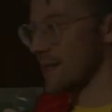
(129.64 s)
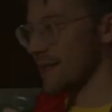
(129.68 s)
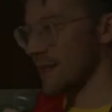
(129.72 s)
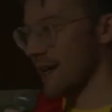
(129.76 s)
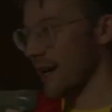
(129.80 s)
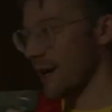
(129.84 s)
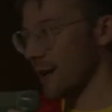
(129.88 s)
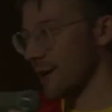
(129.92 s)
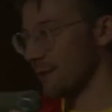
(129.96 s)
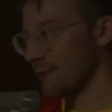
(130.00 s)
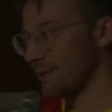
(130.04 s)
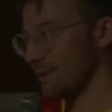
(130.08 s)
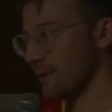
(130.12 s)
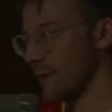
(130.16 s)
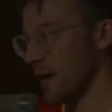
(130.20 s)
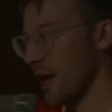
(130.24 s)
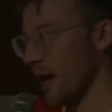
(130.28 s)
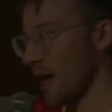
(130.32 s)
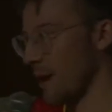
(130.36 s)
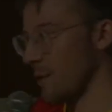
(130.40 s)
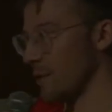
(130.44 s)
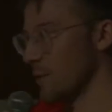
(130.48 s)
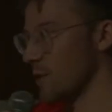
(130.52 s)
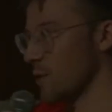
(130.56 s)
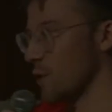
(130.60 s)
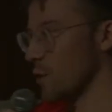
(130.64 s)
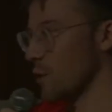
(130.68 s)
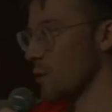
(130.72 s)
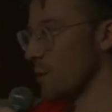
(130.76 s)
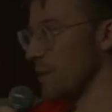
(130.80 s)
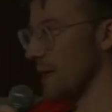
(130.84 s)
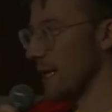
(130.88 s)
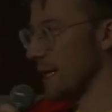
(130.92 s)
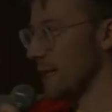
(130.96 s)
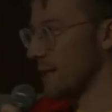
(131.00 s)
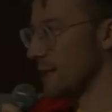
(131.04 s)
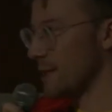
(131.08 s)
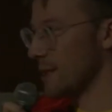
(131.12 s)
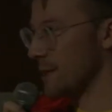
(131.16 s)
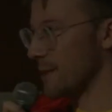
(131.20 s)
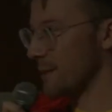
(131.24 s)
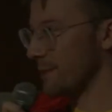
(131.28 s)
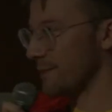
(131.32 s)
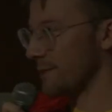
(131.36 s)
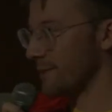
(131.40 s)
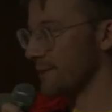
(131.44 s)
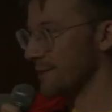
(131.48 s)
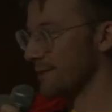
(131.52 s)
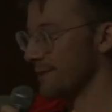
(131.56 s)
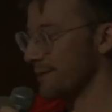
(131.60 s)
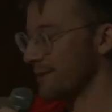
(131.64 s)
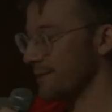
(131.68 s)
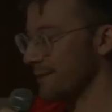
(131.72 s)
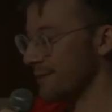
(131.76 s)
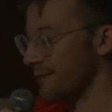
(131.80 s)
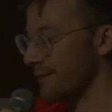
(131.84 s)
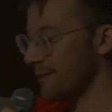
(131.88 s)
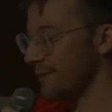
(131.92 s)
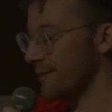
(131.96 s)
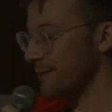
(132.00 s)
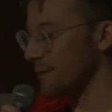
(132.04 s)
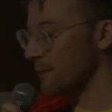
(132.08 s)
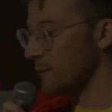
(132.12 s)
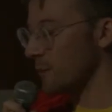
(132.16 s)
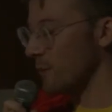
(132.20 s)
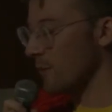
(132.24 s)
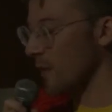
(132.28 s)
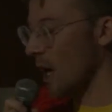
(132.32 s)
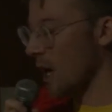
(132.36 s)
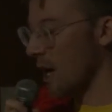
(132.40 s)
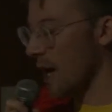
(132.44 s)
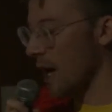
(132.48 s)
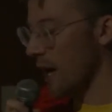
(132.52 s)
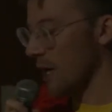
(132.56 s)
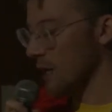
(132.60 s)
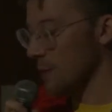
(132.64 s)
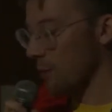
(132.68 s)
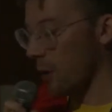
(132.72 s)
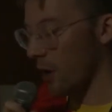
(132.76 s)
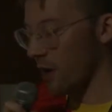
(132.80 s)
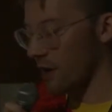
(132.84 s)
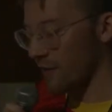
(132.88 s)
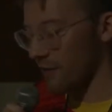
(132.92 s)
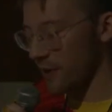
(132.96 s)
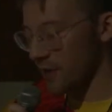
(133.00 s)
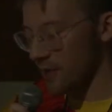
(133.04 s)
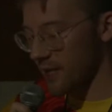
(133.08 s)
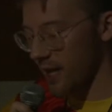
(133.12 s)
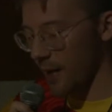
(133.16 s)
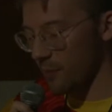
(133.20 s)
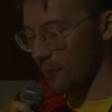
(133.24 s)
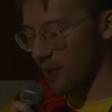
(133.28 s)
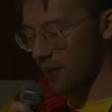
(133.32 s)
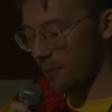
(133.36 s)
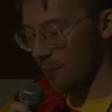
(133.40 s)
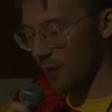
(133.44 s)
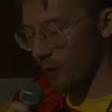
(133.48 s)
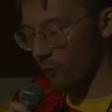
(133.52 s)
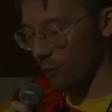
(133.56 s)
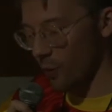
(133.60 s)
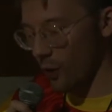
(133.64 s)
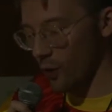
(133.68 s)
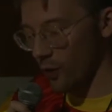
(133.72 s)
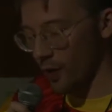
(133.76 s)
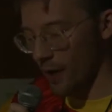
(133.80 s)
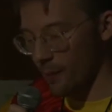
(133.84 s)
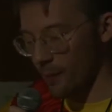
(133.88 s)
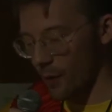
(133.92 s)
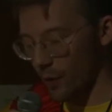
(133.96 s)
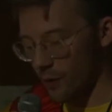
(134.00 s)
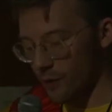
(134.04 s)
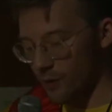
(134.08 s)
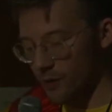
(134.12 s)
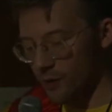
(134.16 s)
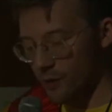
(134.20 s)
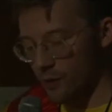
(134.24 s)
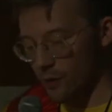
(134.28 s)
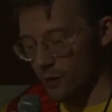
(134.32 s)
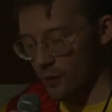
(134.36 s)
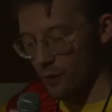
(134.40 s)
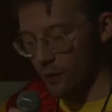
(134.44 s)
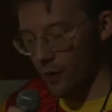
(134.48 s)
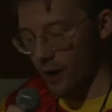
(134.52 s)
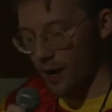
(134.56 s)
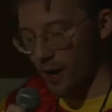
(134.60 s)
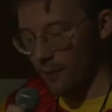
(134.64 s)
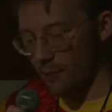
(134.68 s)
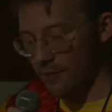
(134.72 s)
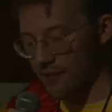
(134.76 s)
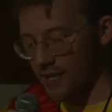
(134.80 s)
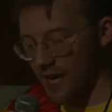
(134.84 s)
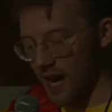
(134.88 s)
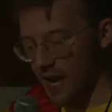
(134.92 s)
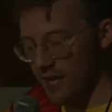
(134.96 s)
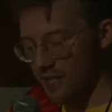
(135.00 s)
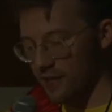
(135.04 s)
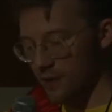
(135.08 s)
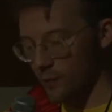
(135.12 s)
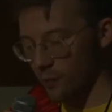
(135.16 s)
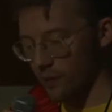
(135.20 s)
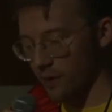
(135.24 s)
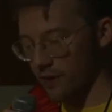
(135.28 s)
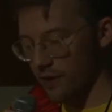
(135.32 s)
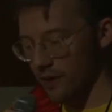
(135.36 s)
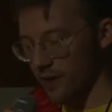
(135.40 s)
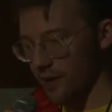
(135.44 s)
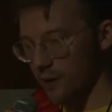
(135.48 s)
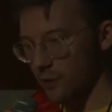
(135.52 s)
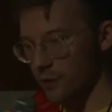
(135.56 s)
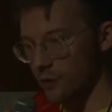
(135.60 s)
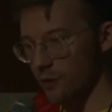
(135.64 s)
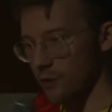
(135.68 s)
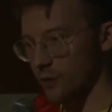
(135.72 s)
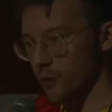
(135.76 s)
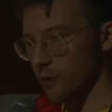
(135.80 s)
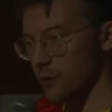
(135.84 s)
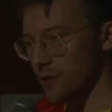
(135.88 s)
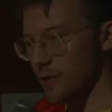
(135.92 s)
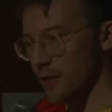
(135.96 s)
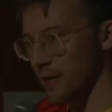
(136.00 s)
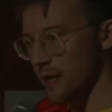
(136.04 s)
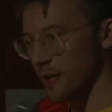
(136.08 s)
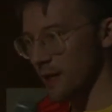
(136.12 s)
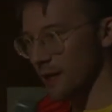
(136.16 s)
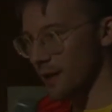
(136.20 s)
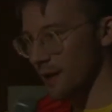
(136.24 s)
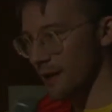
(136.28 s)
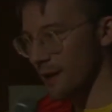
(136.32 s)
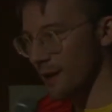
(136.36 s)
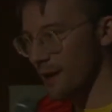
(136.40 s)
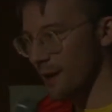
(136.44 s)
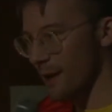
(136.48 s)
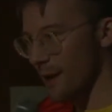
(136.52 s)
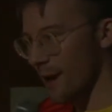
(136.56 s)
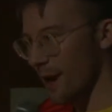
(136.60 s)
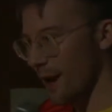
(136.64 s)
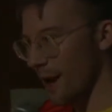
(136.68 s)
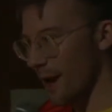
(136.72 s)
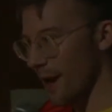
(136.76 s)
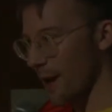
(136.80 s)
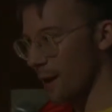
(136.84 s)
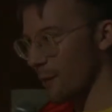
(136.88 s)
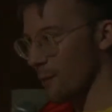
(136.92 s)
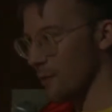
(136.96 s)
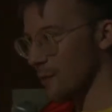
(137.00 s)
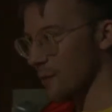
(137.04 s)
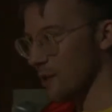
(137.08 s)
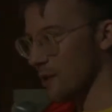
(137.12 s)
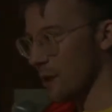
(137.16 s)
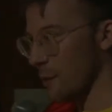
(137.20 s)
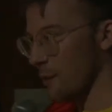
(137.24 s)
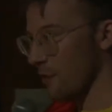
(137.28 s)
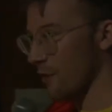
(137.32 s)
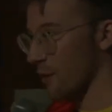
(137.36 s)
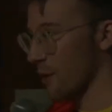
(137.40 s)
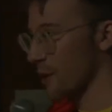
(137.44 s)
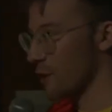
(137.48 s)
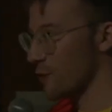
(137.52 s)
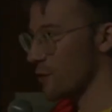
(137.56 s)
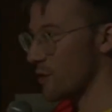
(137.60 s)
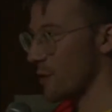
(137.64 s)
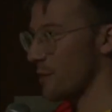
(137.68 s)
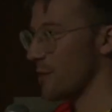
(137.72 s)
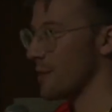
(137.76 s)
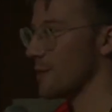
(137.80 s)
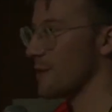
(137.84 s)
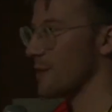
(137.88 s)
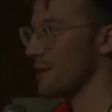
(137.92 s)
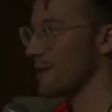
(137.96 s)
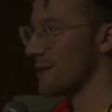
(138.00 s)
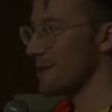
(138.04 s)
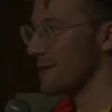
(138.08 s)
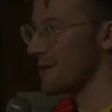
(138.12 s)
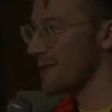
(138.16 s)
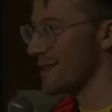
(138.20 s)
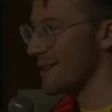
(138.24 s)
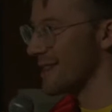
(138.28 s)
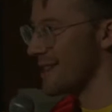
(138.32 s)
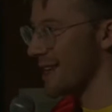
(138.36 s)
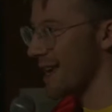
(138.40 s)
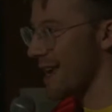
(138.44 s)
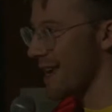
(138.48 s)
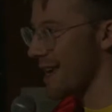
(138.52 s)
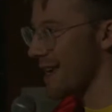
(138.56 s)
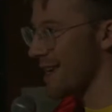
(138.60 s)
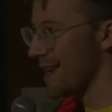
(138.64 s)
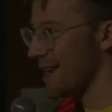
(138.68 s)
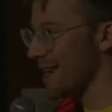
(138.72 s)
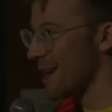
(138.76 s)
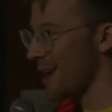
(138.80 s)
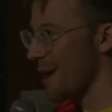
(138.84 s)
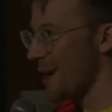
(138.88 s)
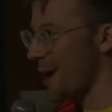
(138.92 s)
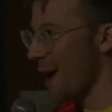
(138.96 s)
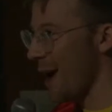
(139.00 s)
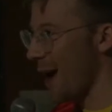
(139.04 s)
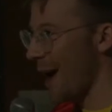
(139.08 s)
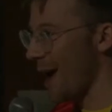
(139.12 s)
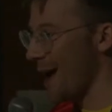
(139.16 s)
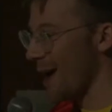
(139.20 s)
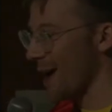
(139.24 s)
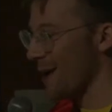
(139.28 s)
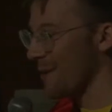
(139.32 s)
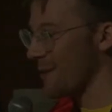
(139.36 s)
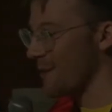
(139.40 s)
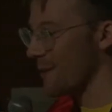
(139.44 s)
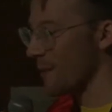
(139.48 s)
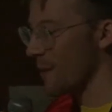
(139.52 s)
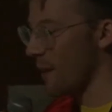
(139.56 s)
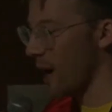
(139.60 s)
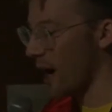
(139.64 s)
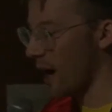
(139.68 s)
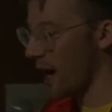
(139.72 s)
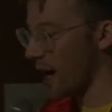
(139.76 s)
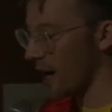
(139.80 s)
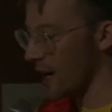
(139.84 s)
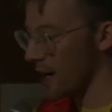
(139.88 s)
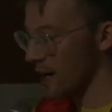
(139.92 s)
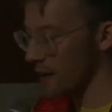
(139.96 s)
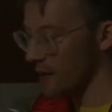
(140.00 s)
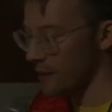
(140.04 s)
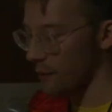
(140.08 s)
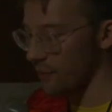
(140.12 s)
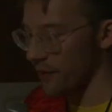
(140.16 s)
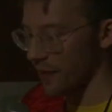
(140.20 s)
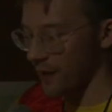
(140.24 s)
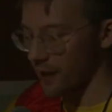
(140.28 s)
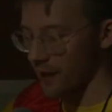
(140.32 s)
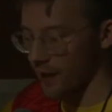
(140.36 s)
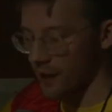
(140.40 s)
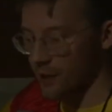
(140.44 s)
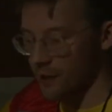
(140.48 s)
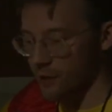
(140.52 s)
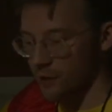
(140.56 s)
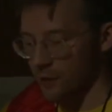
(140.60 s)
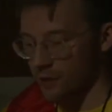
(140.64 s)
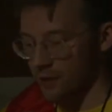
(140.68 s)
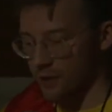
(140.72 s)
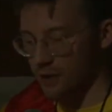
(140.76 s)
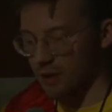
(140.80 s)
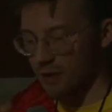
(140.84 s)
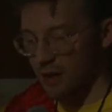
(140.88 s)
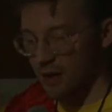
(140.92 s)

snare, 2 beats. As part of this timekeeping role, I'm also tasked with introducing some of our contributors today. And I think I should,